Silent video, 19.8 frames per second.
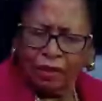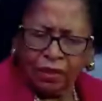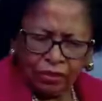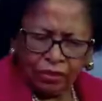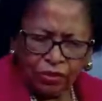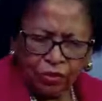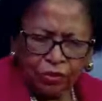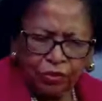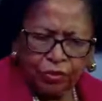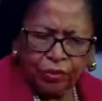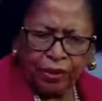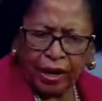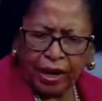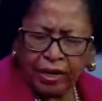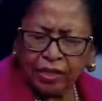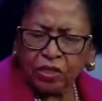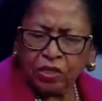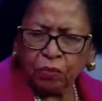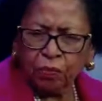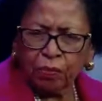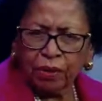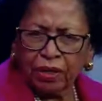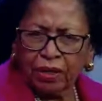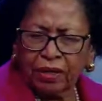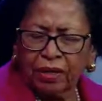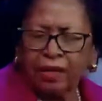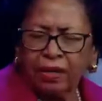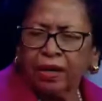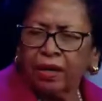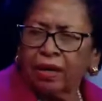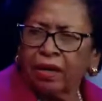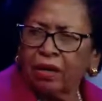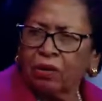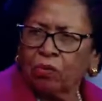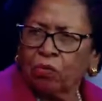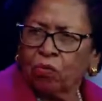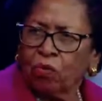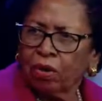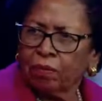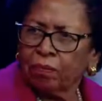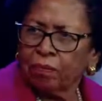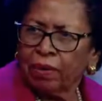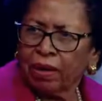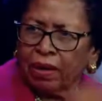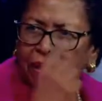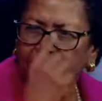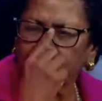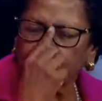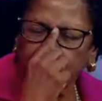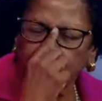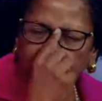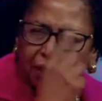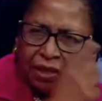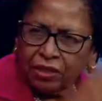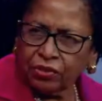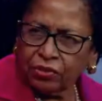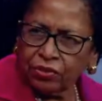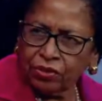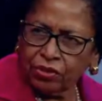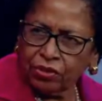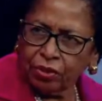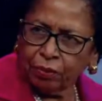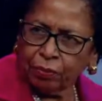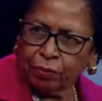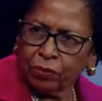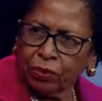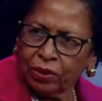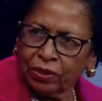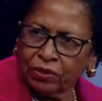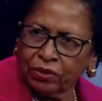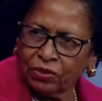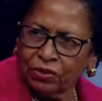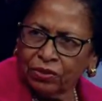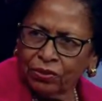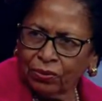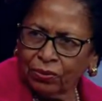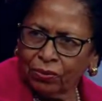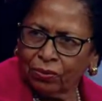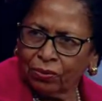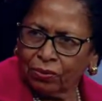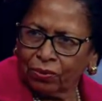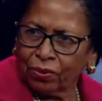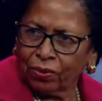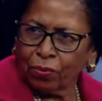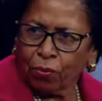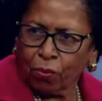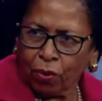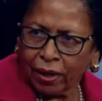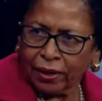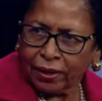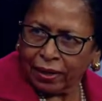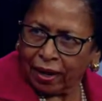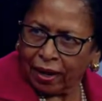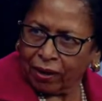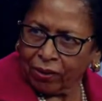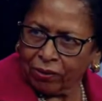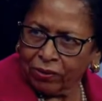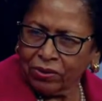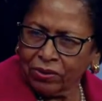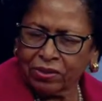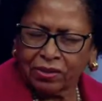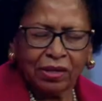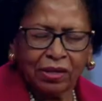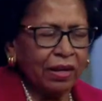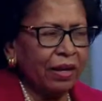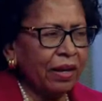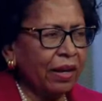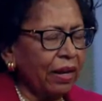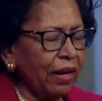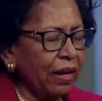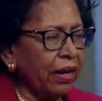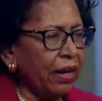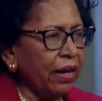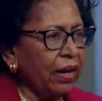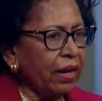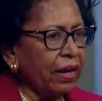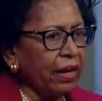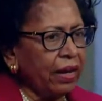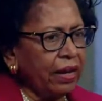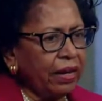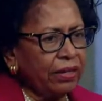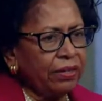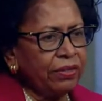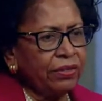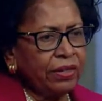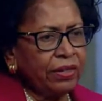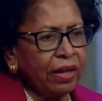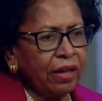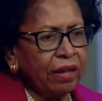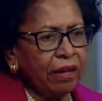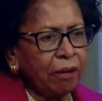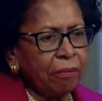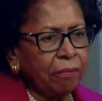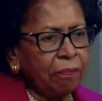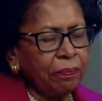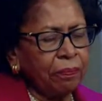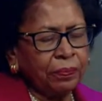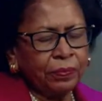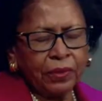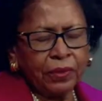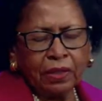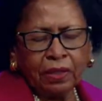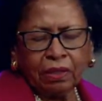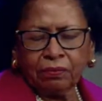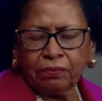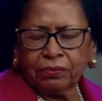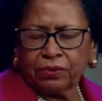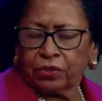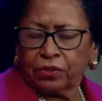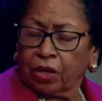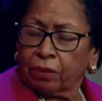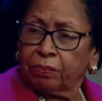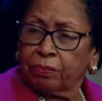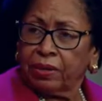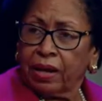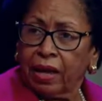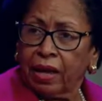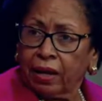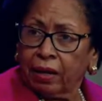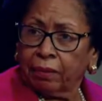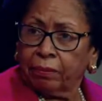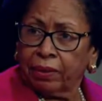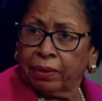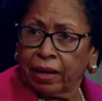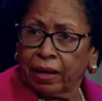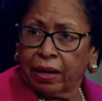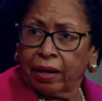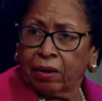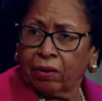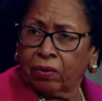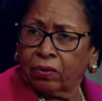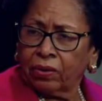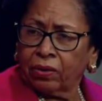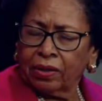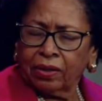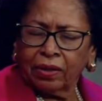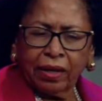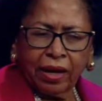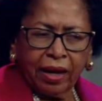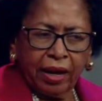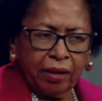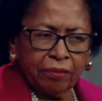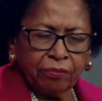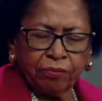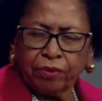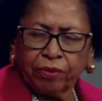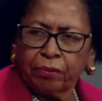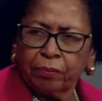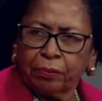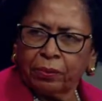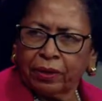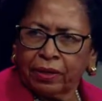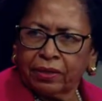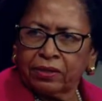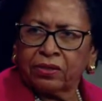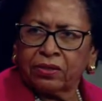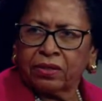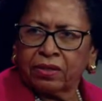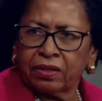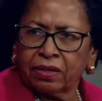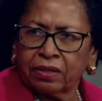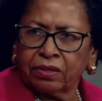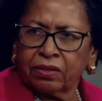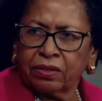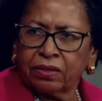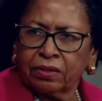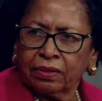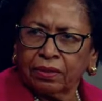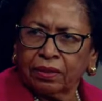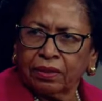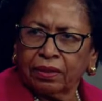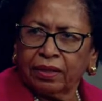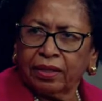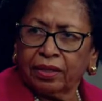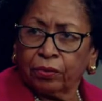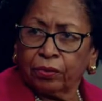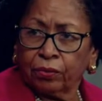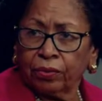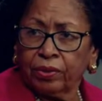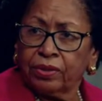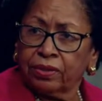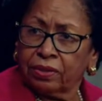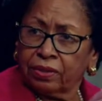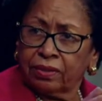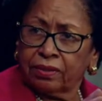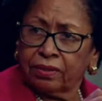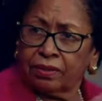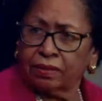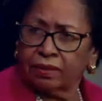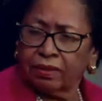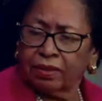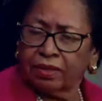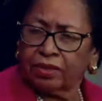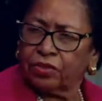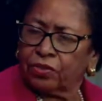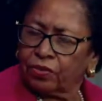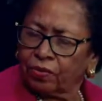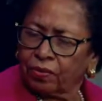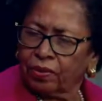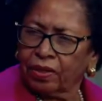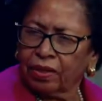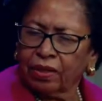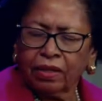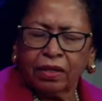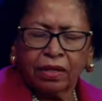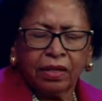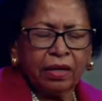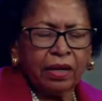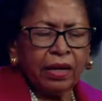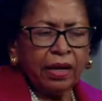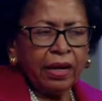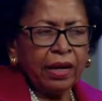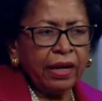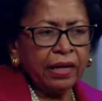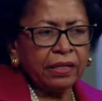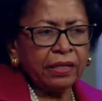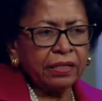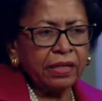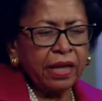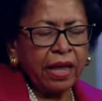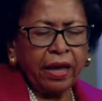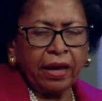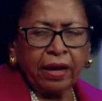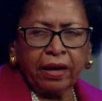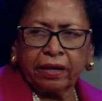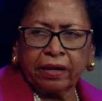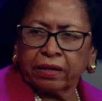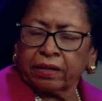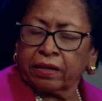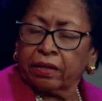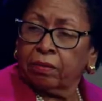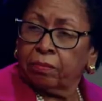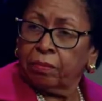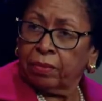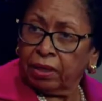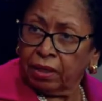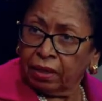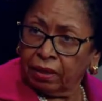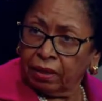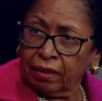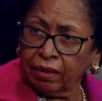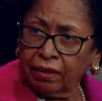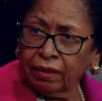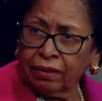So you had asked me uh, what my relationship was to the White House. Yes. And um, sometime now, every president in recent history has had a committee